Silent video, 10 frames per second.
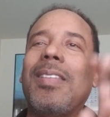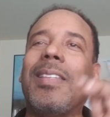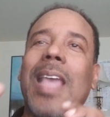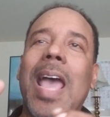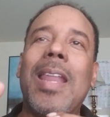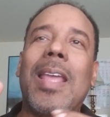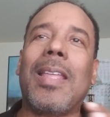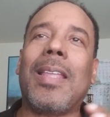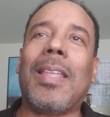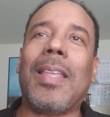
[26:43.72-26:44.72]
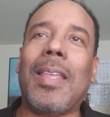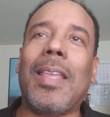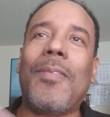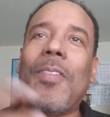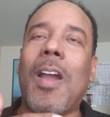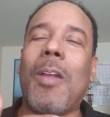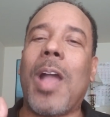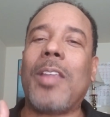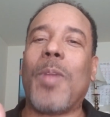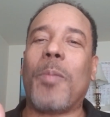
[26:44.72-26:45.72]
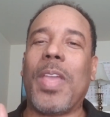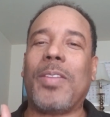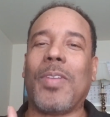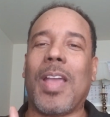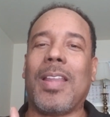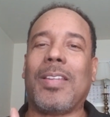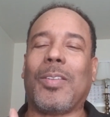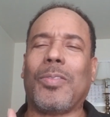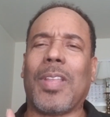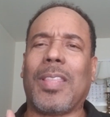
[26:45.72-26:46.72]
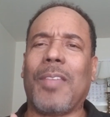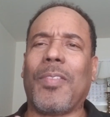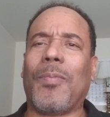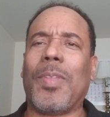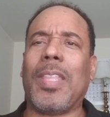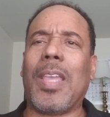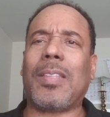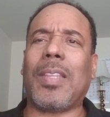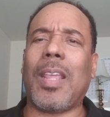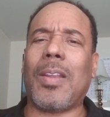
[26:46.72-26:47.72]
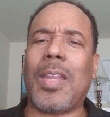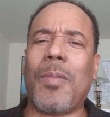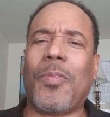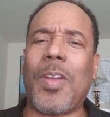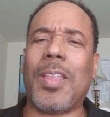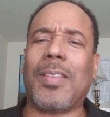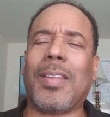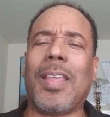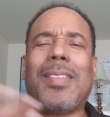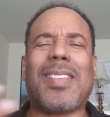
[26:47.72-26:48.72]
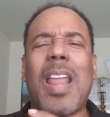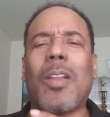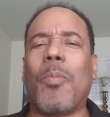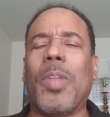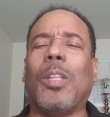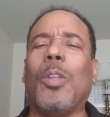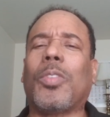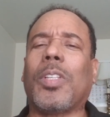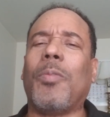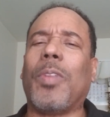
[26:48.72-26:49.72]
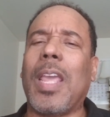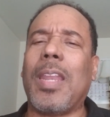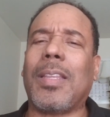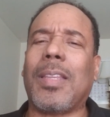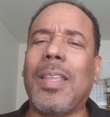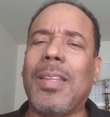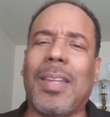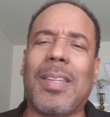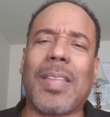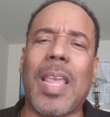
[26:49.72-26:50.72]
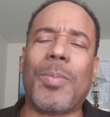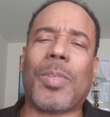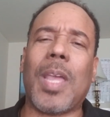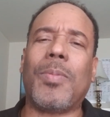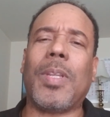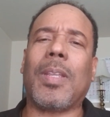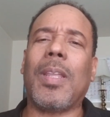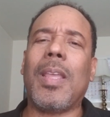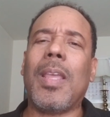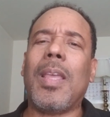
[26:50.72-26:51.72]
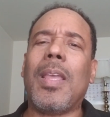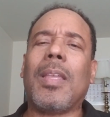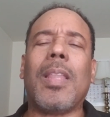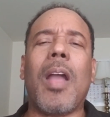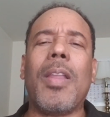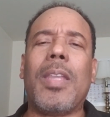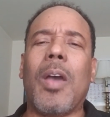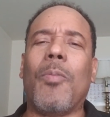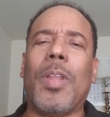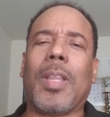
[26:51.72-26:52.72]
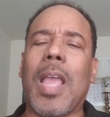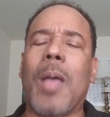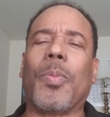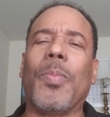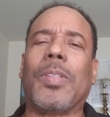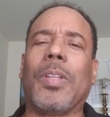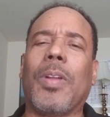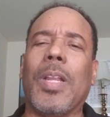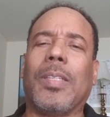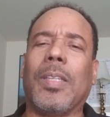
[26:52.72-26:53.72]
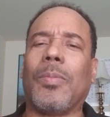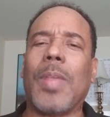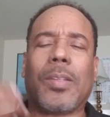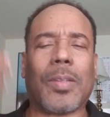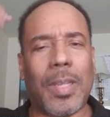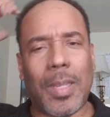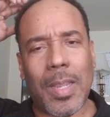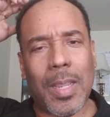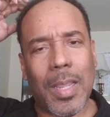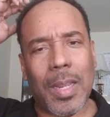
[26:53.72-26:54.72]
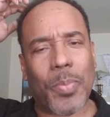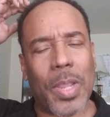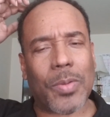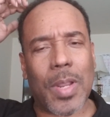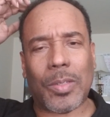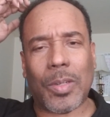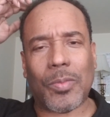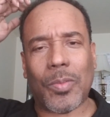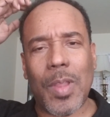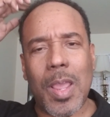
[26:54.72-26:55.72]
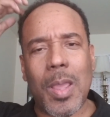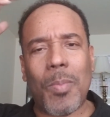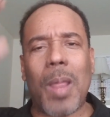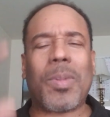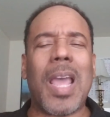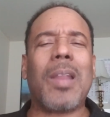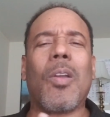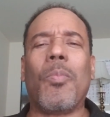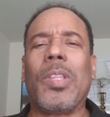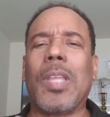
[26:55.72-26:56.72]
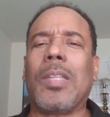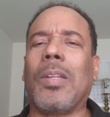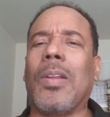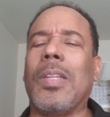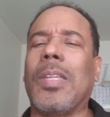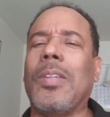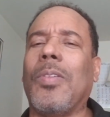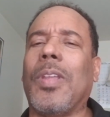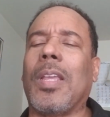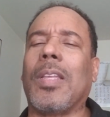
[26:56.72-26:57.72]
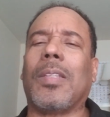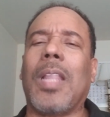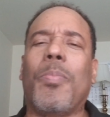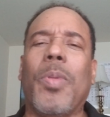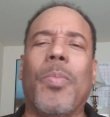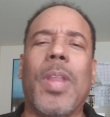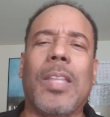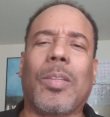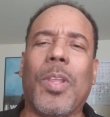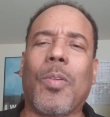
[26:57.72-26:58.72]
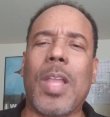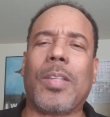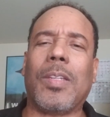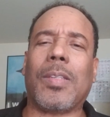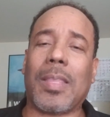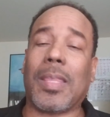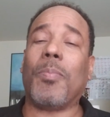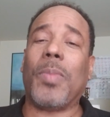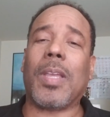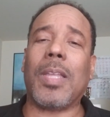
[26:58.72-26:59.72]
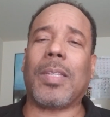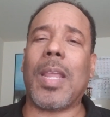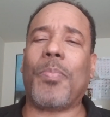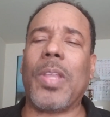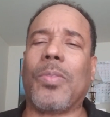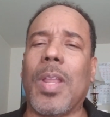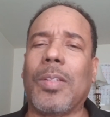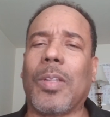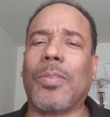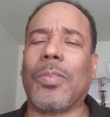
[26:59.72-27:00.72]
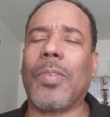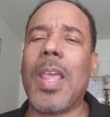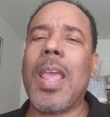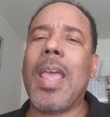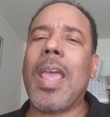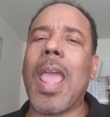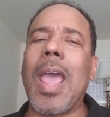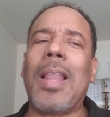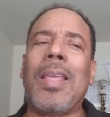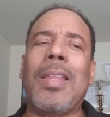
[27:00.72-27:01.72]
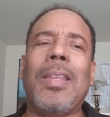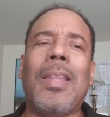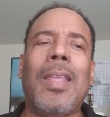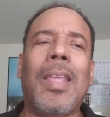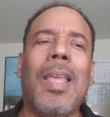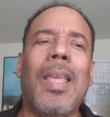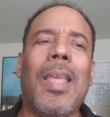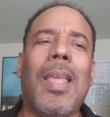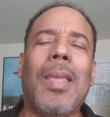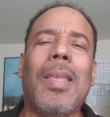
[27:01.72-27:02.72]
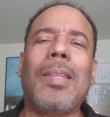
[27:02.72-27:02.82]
kind of, if you already watched my Patreon exclusive, I think you made yesterday or the day before yesterday, it's kind of going to be loosely related to the same subject because I already dealt with compliments and criticism actually in the Patreon exclusive. But I'm kind of going to be touching on this issue again because a lot of people have been asking me questions, I think, because of that Patreon exclusive. Alan, it